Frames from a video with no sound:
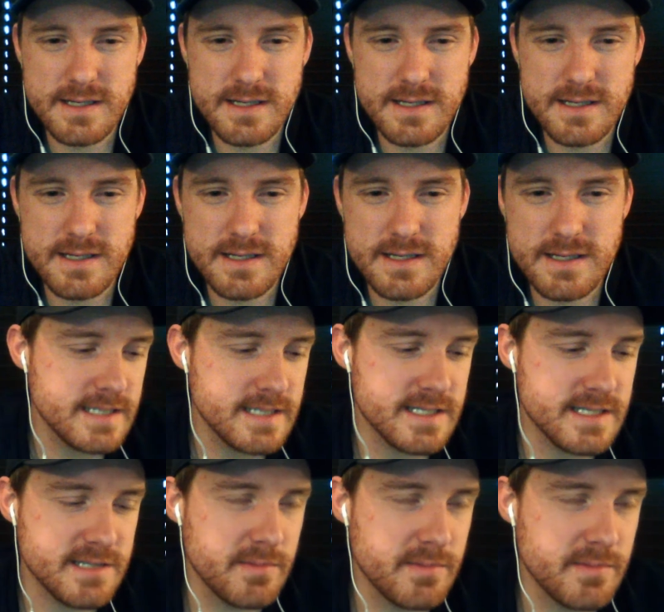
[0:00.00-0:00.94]
Let's get into
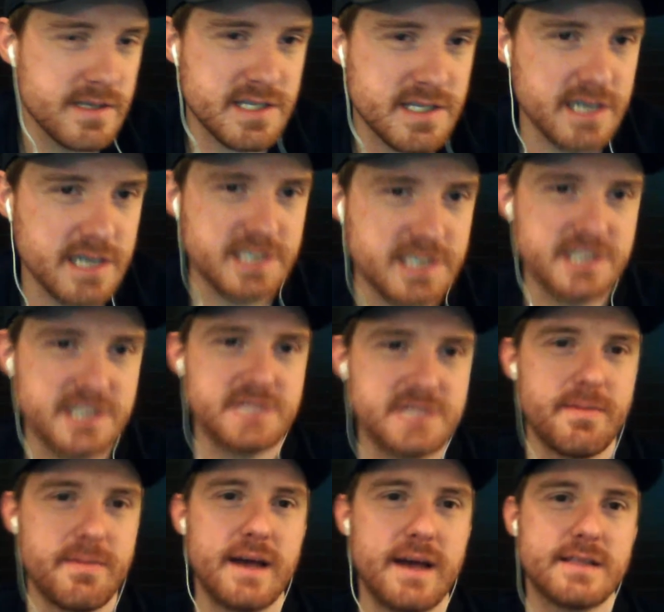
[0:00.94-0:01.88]
some of the discussions
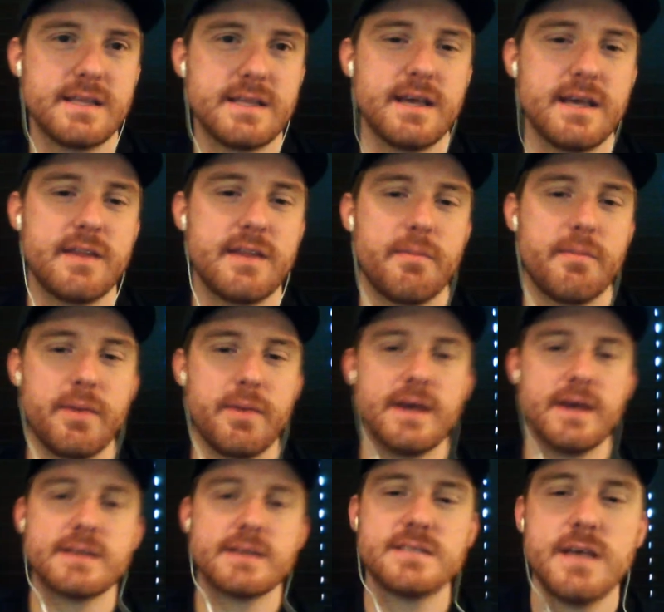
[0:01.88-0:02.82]
about the
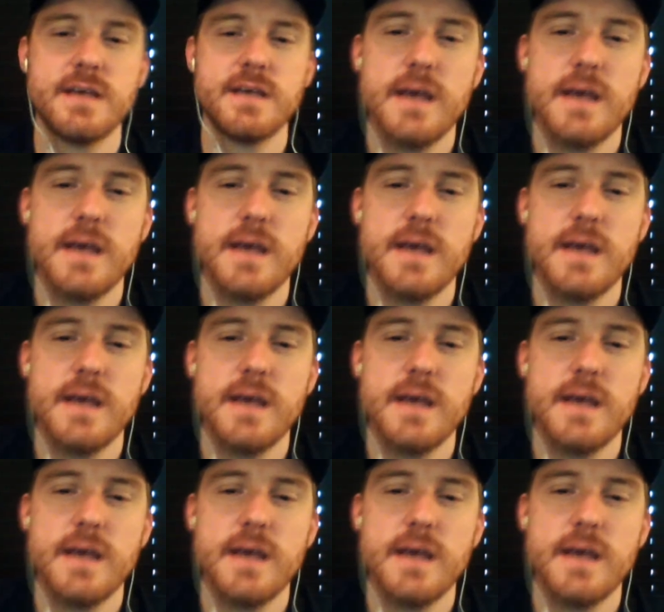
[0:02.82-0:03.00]
picks.